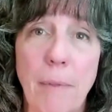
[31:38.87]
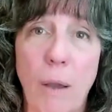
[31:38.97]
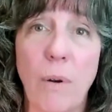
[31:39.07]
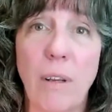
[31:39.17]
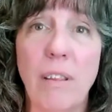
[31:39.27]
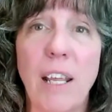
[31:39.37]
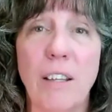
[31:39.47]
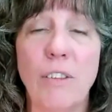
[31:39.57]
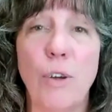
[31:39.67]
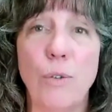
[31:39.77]
I want to
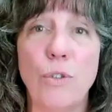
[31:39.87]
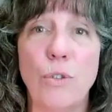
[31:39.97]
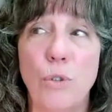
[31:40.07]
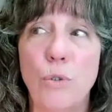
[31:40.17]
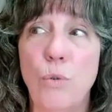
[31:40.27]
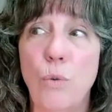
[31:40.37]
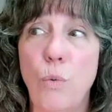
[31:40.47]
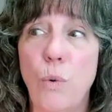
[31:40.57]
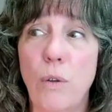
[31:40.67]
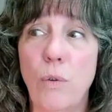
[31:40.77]
thank those who
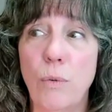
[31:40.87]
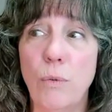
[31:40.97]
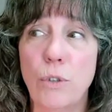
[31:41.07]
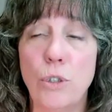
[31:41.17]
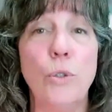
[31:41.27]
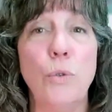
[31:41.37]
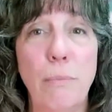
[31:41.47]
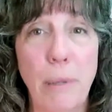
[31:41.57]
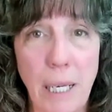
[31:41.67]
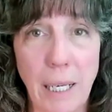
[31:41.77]
will
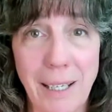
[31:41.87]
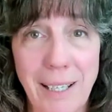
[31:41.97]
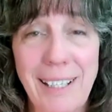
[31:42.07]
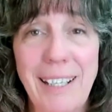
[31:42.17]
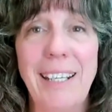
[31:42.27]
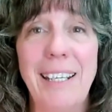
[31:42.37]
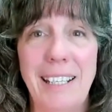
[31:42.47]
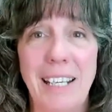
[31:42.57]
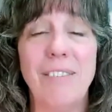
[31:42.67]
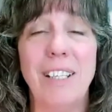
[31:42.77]
soon be
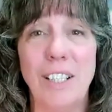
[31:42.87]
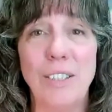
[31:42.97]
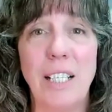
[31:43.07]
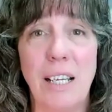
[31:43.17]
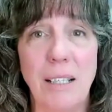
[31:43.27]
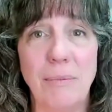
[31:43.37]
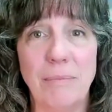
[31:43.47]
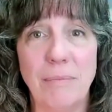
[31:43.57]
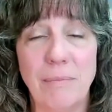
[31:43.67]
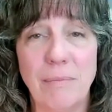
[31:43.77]
giving their time